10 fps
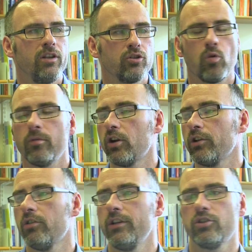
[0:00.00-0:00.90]
Here's one
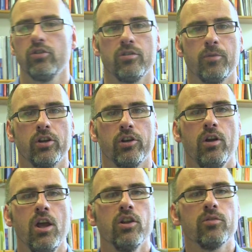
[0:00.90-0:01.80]
molecule, here's another molecule.
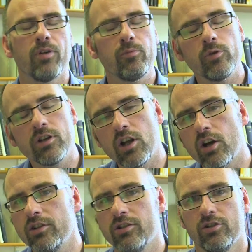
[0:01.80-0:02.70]
The problem with a
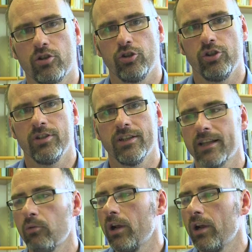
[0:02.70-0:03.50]
lot of the discussions is that,